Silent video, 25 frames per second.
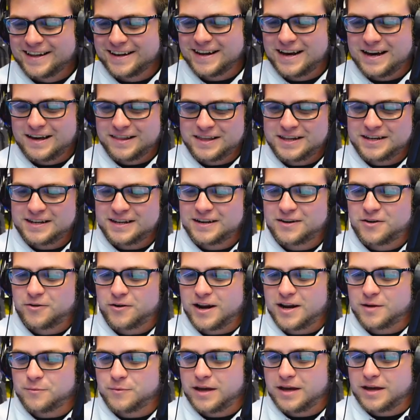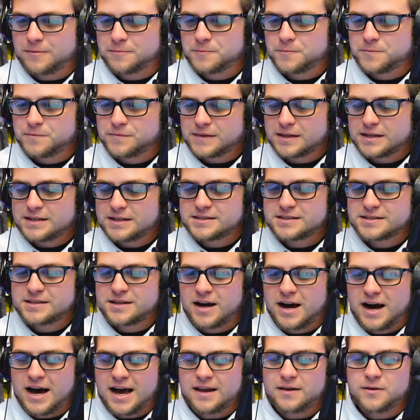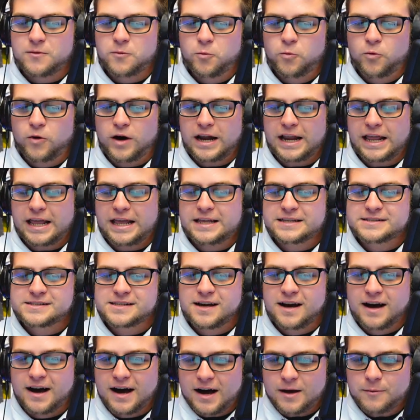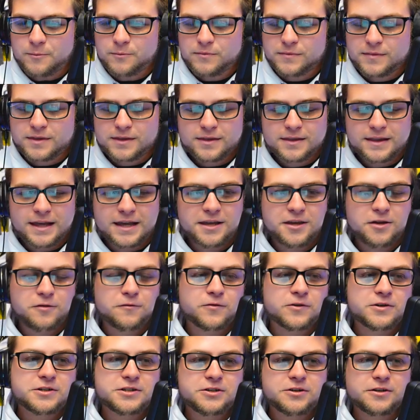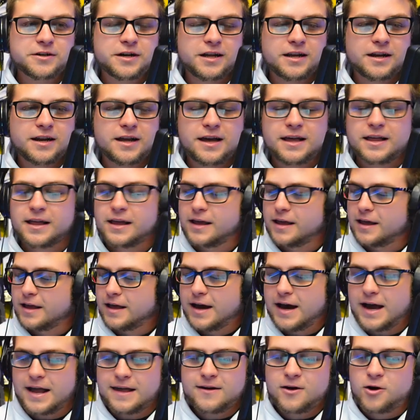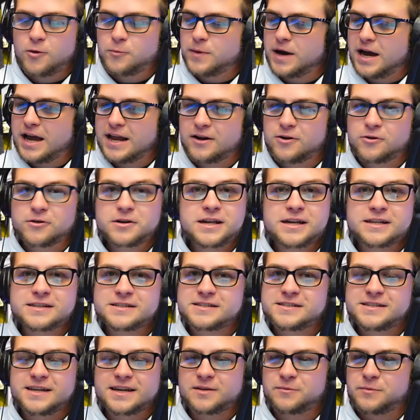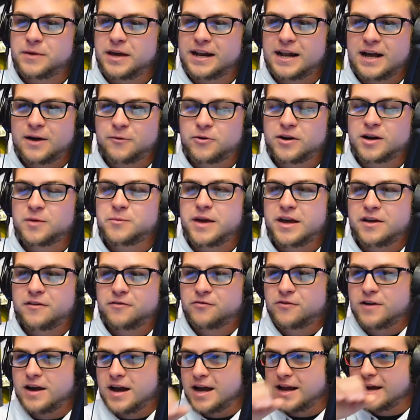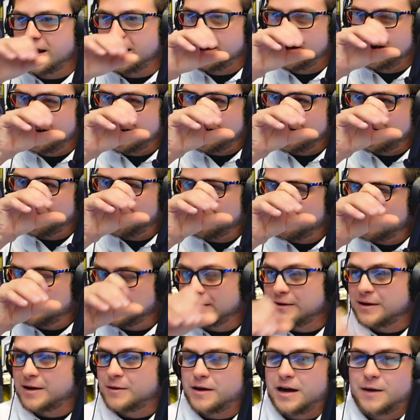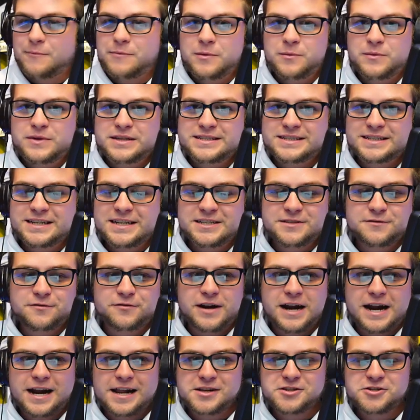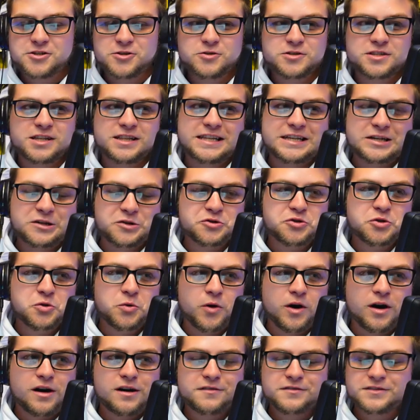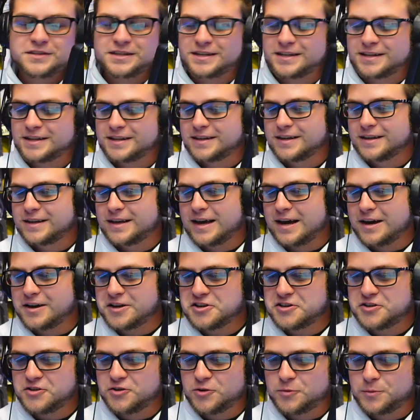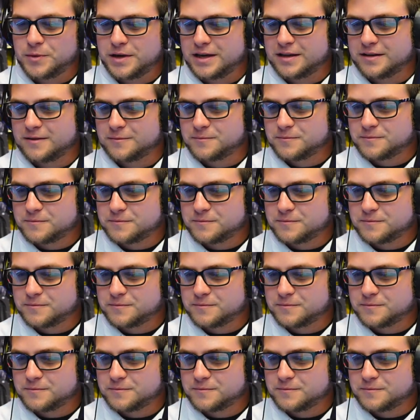now they did great, man. Scott, what is up? Thank you for tuning in. I hope I don't get sick, man. I want to make Friday. Uh, I've been missing these Friday shows a little too often. How you doing, man?